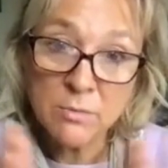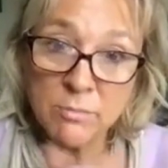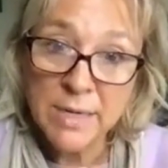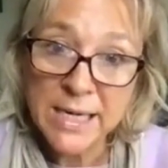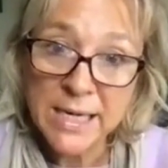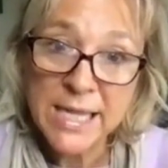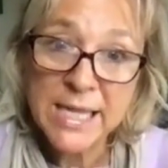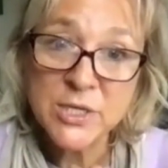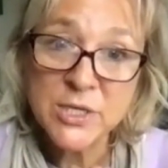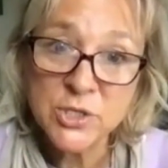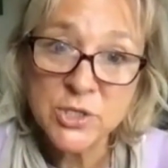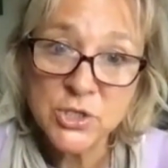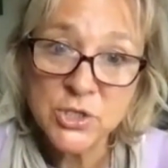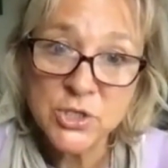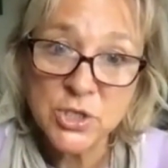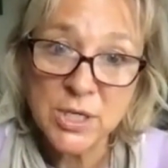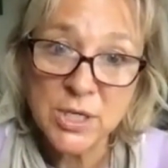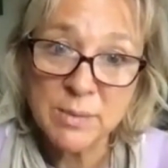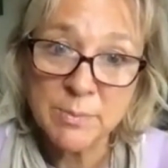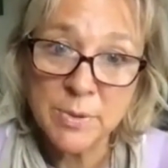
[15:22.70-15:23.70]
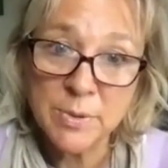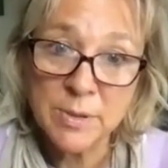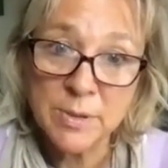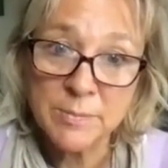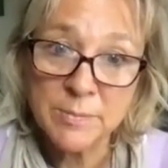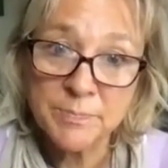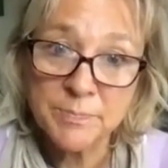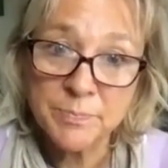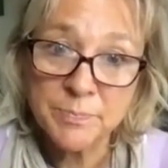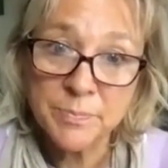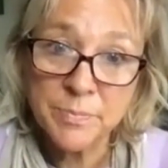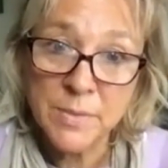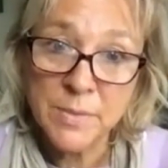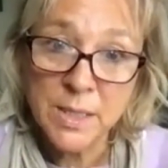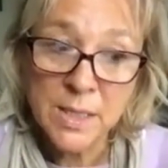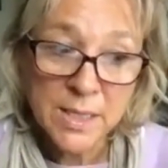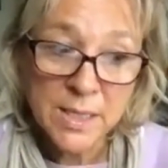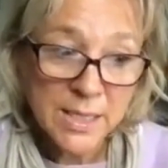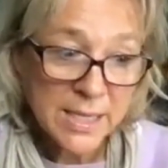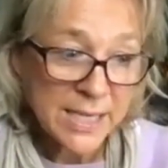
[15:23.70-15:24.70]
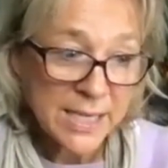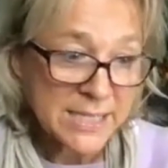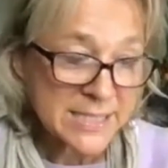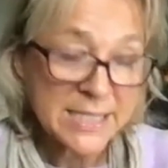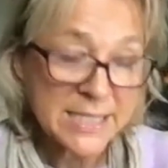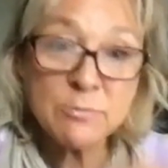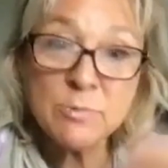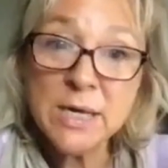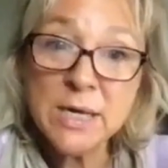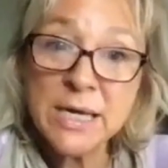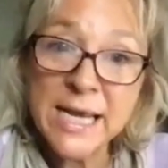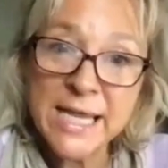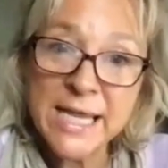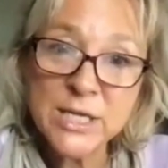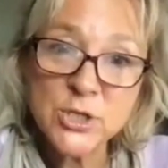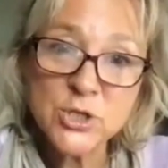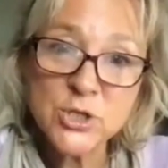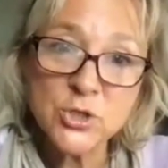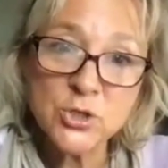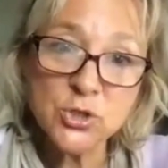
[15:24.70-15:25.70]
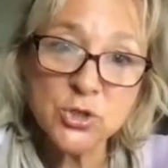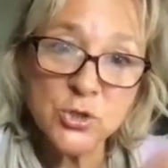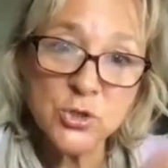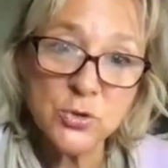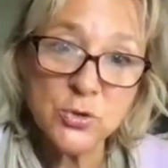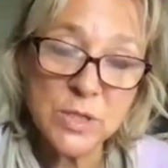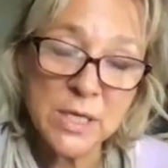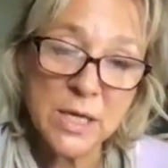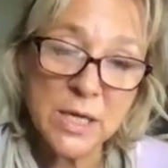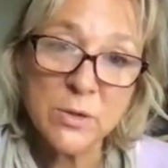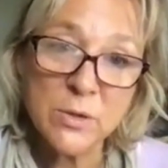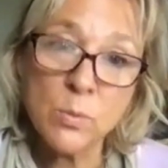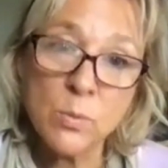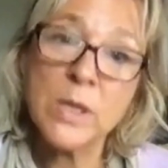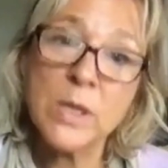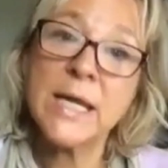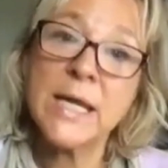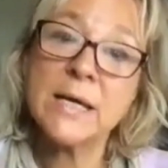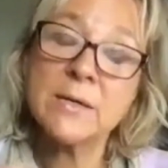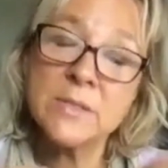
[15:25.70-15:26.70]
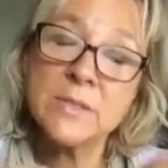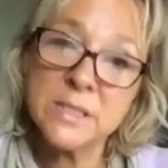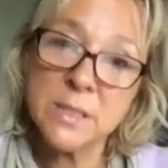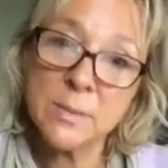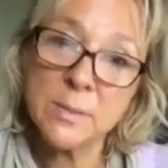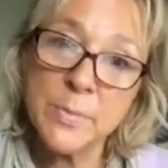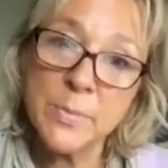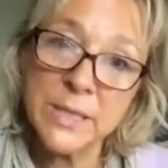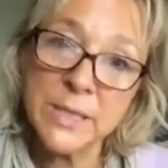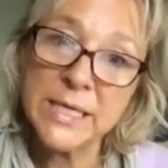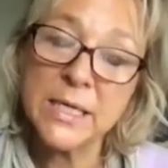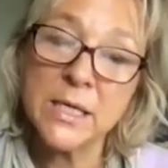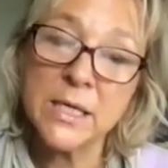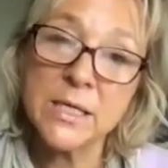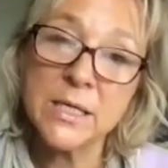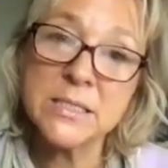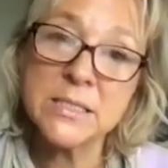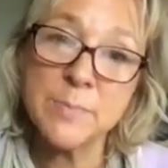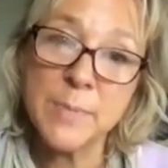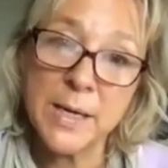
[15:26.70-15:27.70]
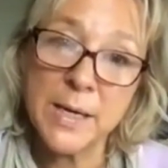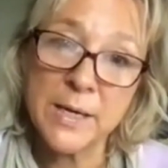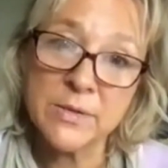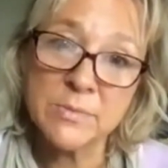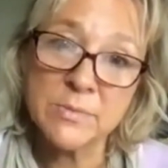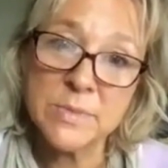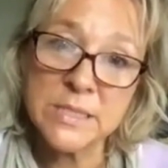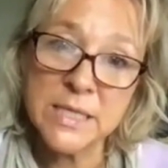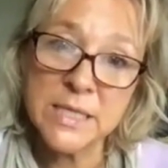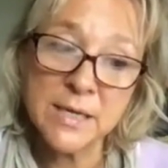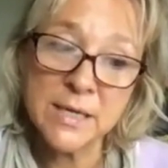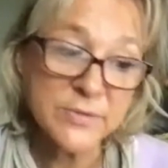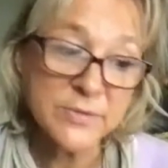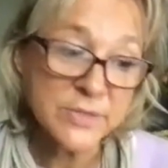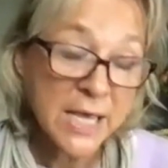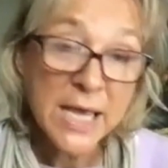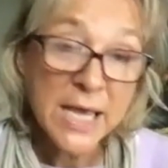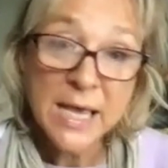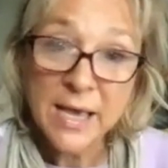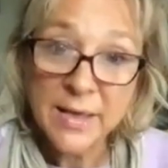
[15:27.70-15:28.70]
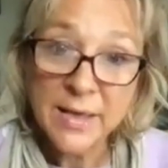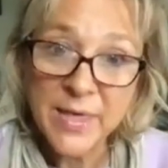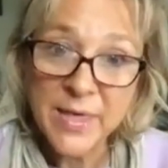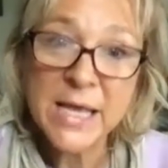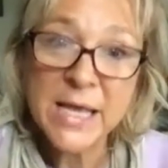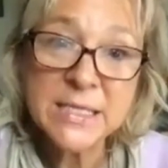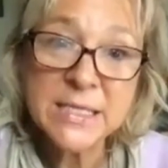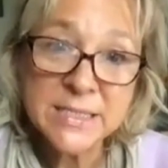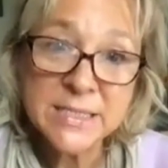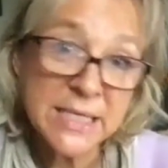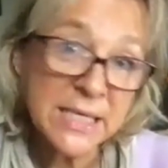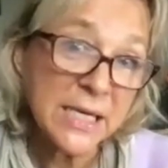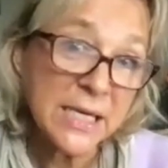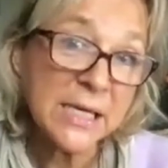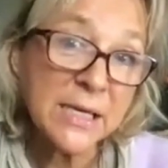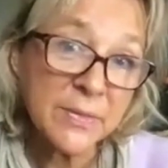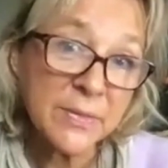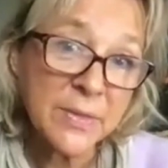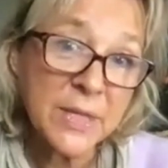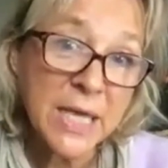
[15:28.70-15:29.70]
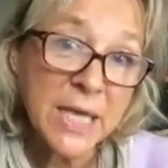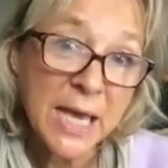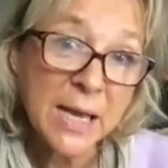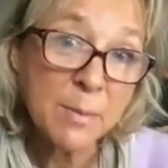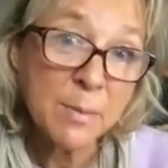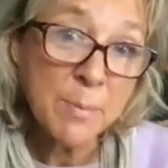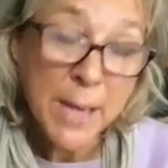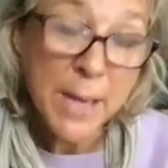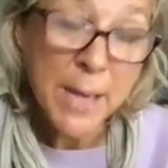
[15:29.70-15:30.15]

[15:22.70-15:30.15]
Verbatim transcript: relationship. It's in relation to the other one, how somebody learns about themselves. And that's the yin and the yang